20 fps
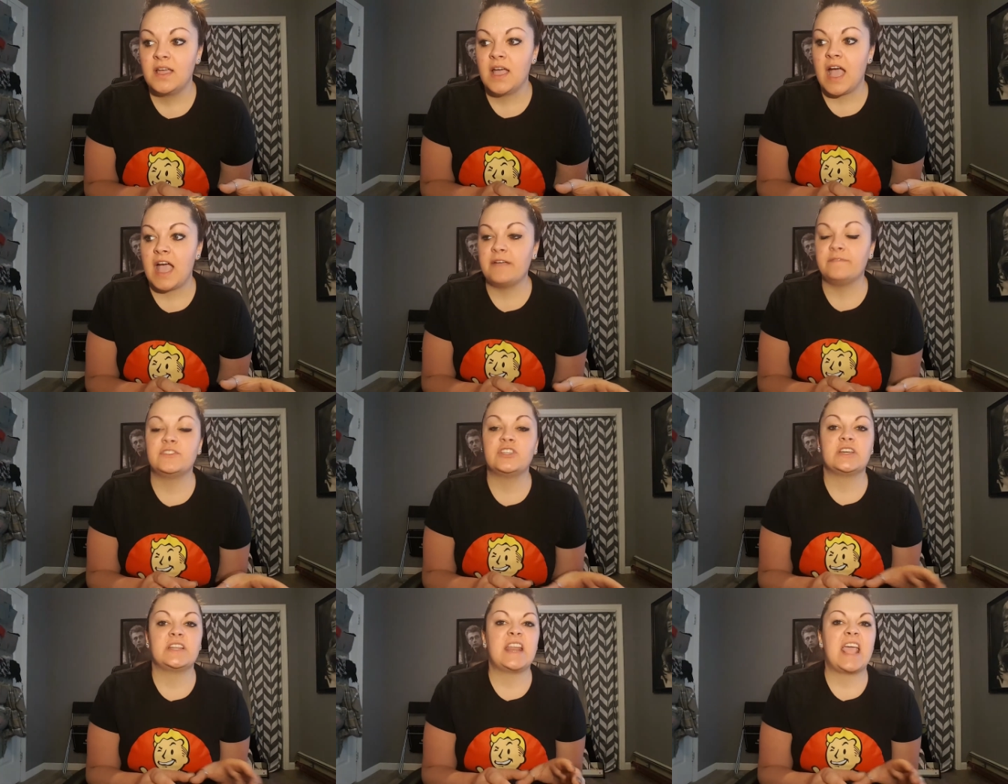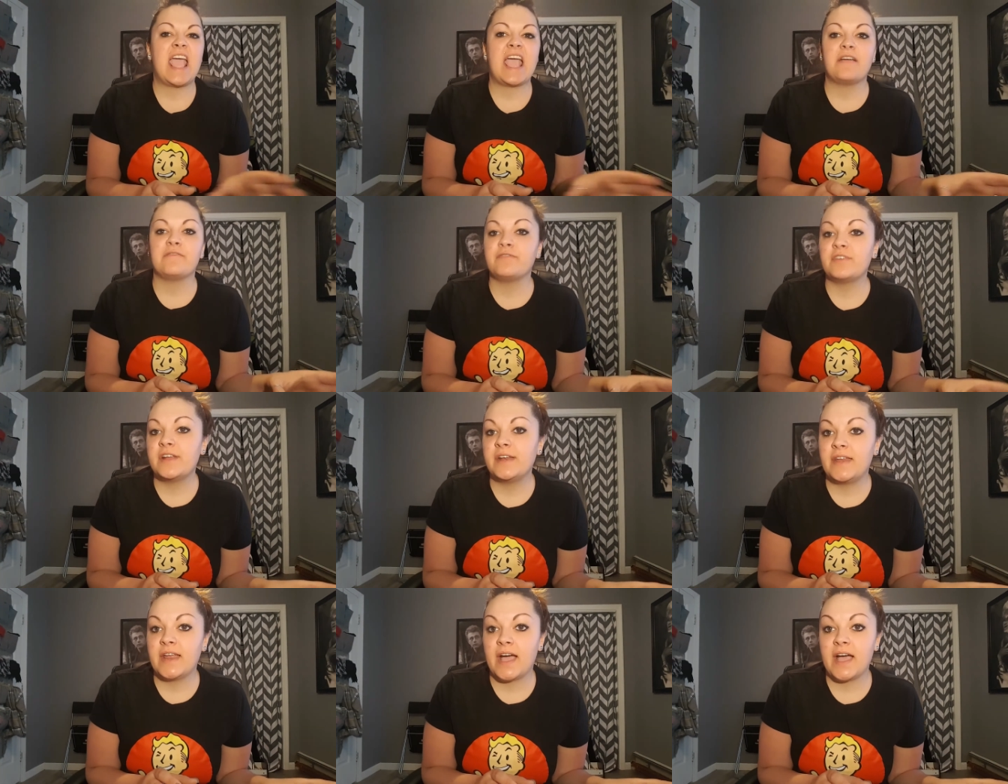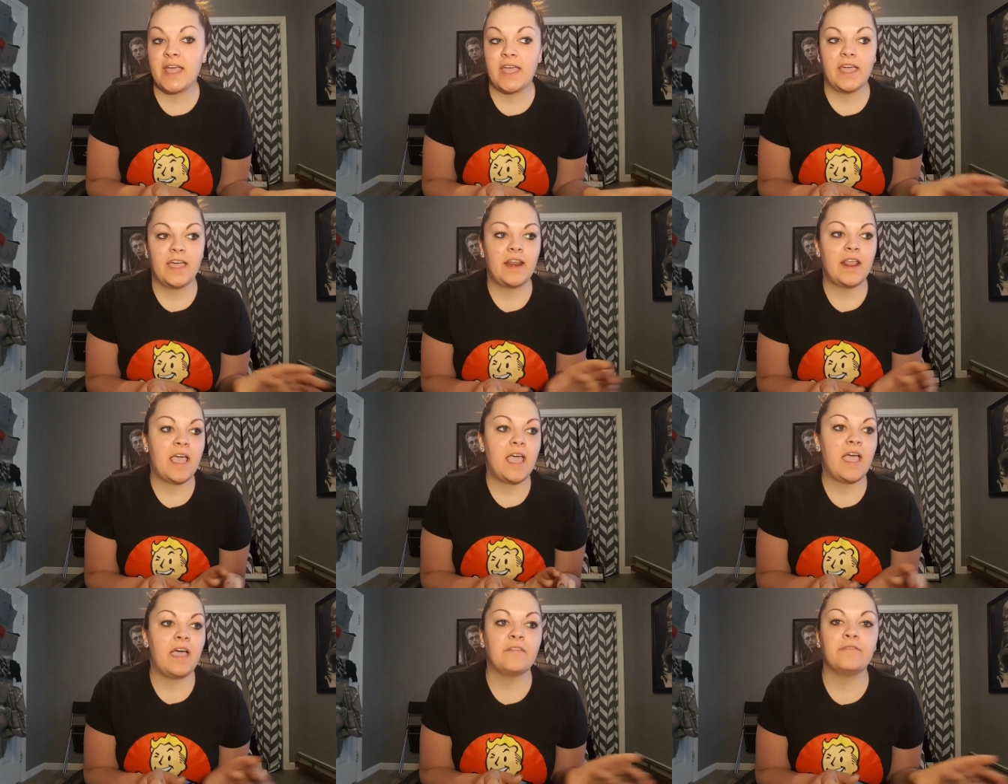I've done every diet,
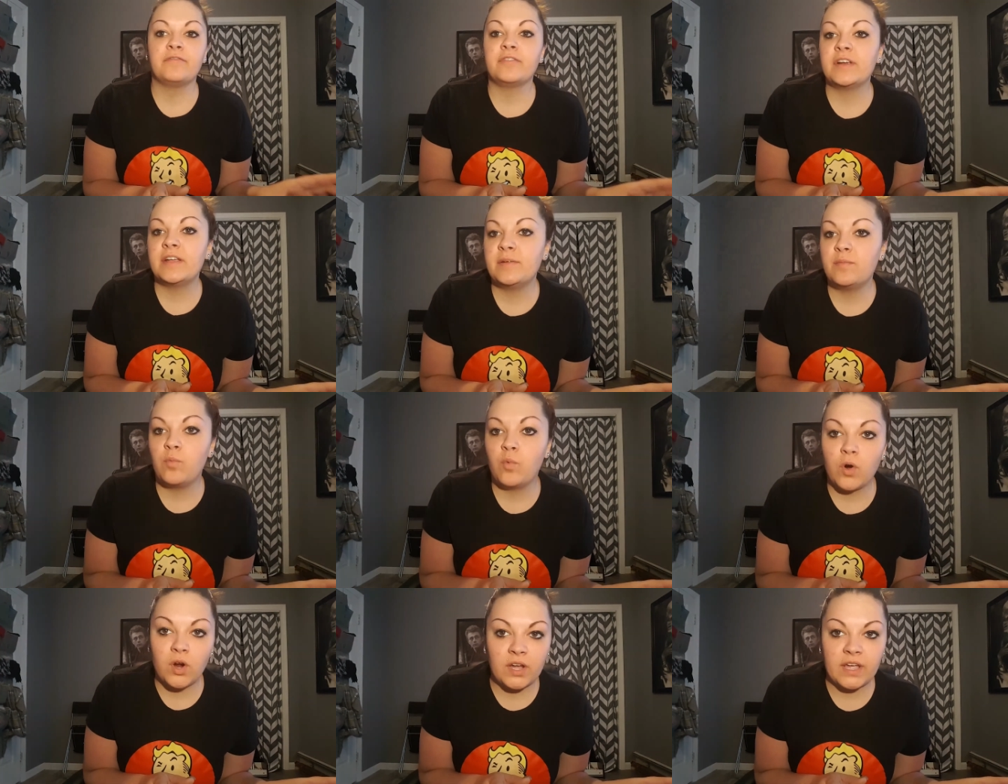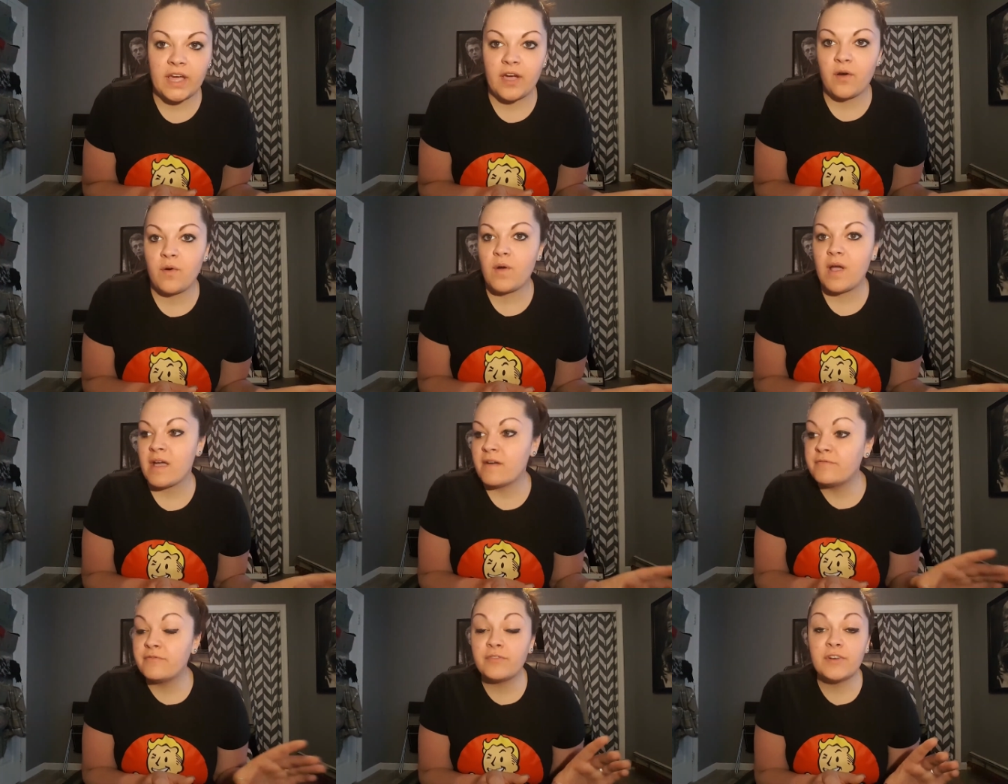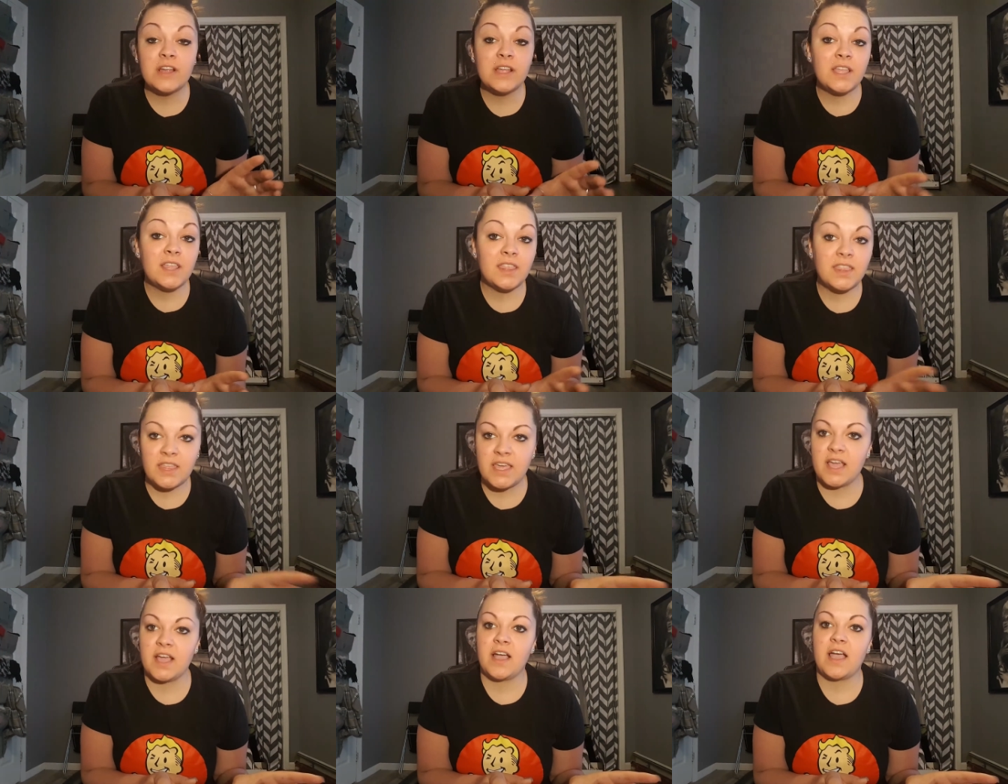every workout,
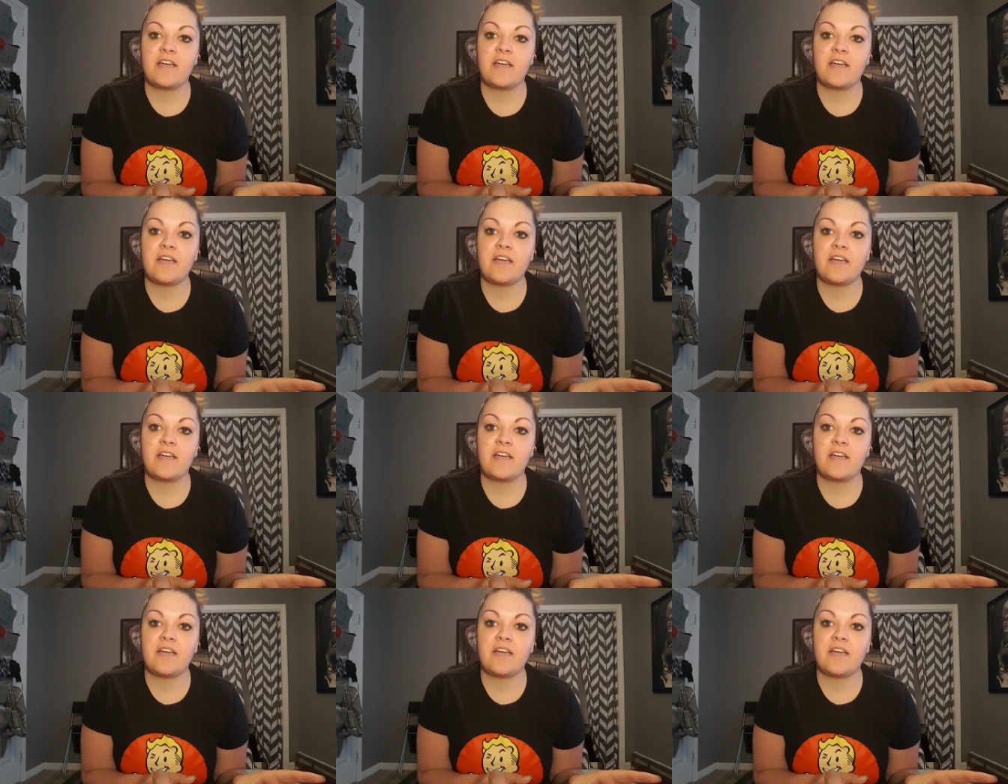everything.